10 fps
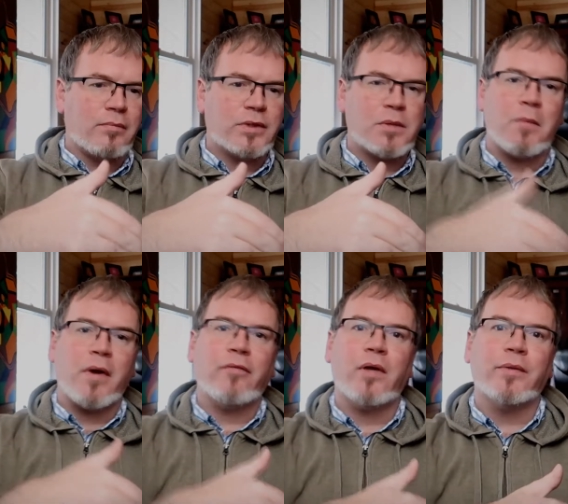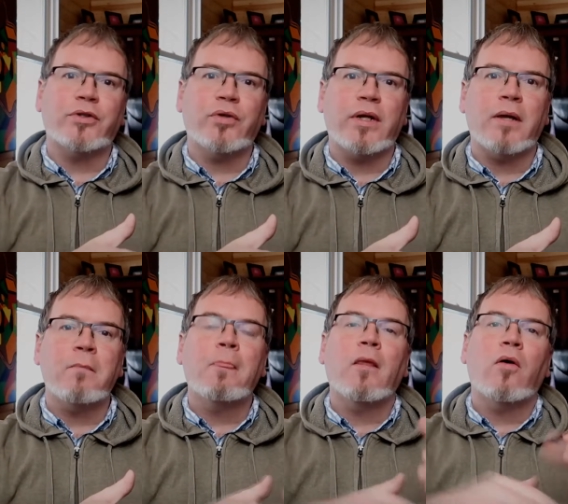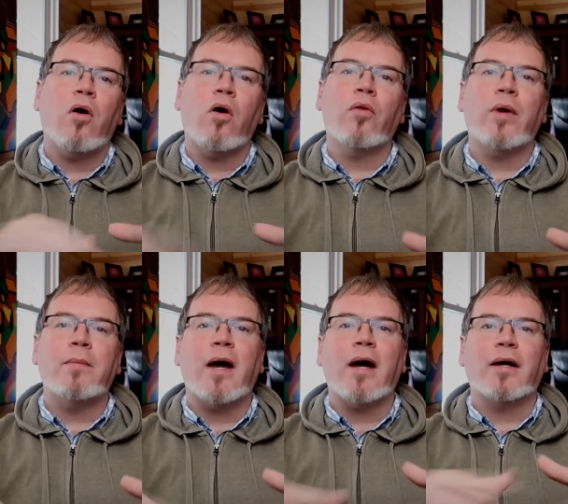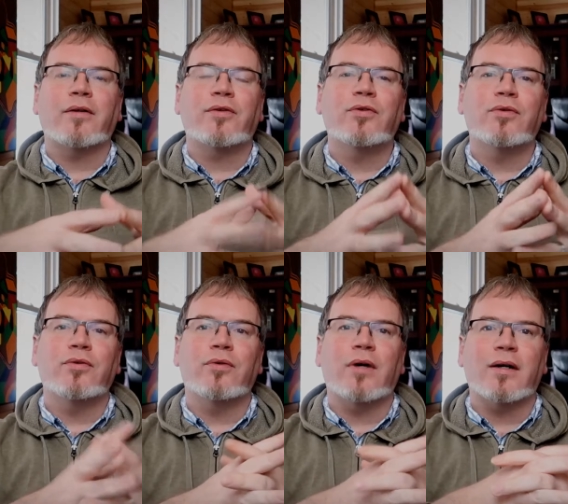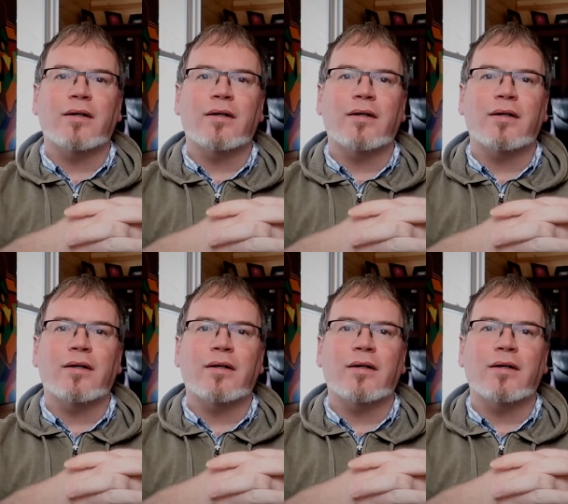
some of my family tree all the way back to